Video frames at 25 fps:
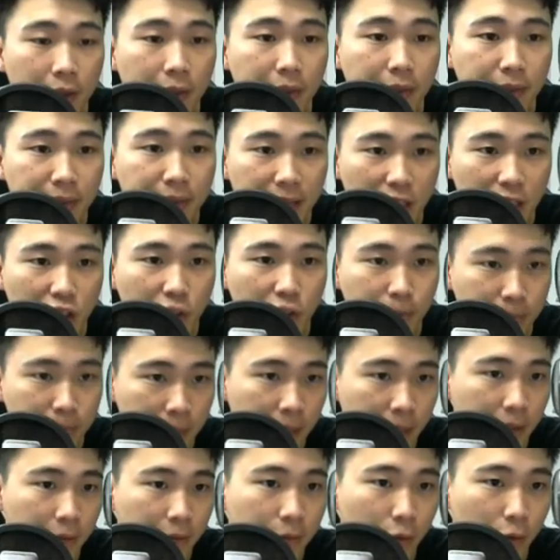niche
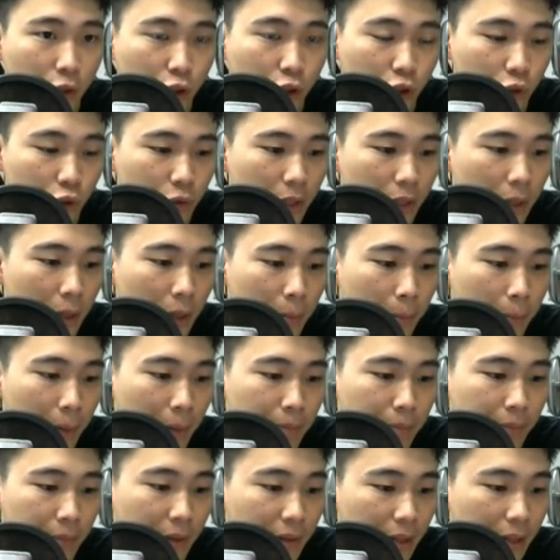pick for Shura,
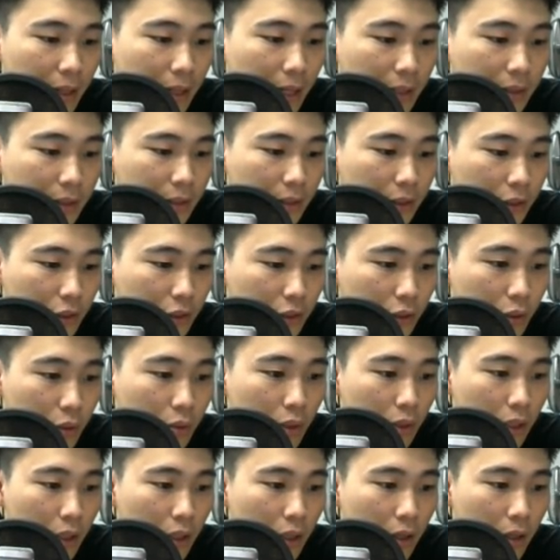but nonetheless it's
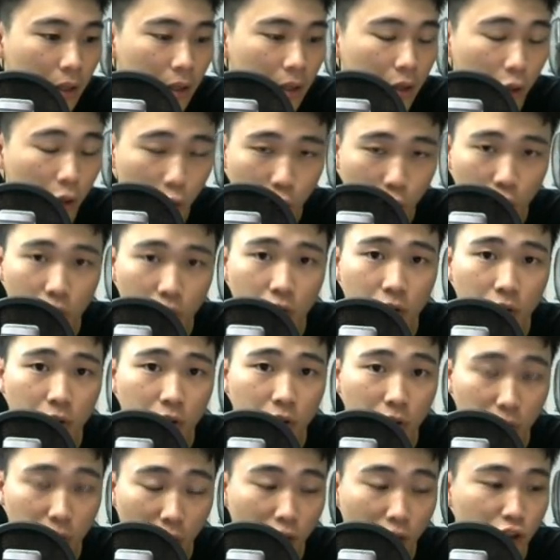still a good
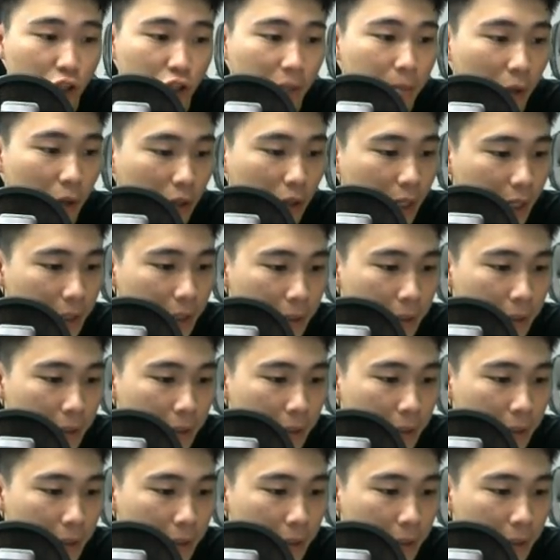non-jackpot card.